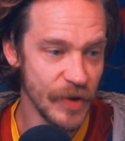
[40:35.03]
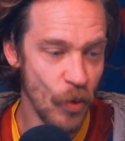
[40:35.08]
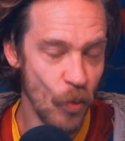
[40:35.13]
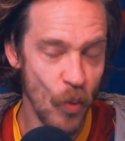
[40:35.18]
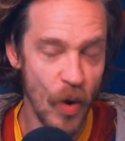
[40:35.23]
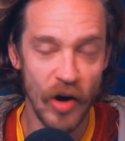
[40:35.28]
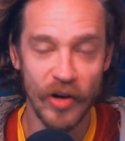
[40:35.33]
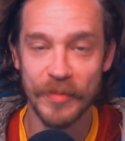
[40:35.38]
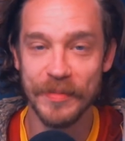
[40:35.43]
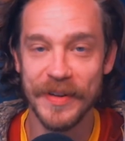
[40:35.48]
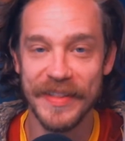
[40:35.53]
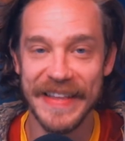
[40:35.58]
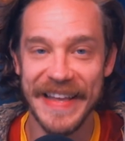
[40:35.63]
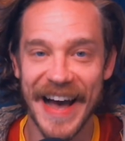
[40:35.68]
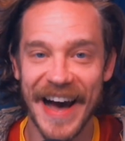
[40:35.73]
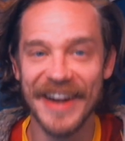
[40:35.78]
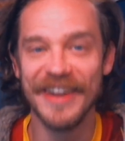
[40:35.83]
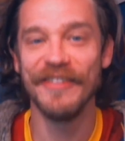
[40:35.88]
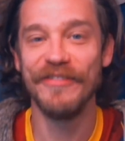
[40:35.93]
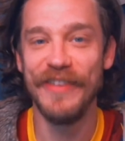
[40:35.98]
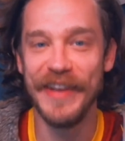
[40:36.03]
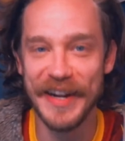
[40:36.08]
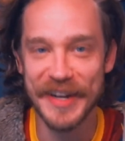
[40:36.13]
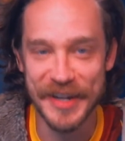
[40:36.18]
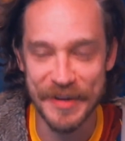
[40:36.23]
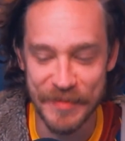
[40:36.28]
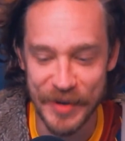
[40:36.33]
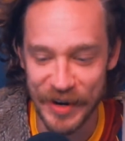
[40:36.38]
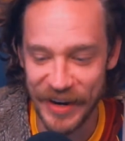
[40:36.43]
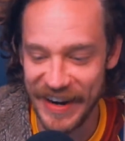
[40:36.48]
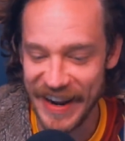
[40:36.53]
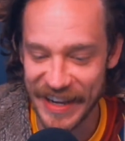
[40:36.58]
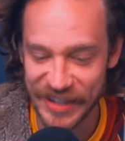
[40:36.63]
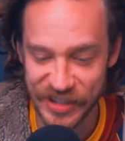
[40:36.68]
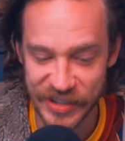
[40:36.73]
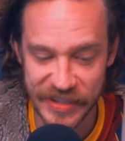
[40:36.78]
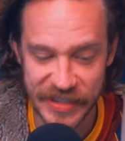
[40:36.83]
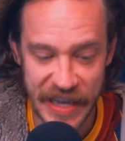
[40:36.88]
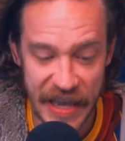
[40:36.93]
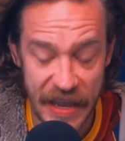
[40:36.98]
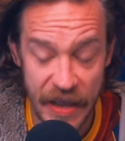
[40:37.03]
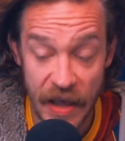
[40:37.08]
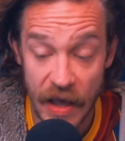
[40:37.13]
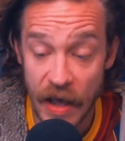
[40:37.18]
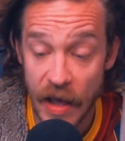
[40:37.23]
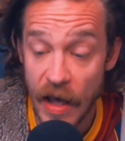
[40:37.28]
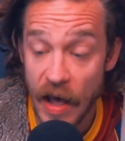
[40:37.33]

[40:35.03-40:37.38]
Welcome to the undefeated community, I should say.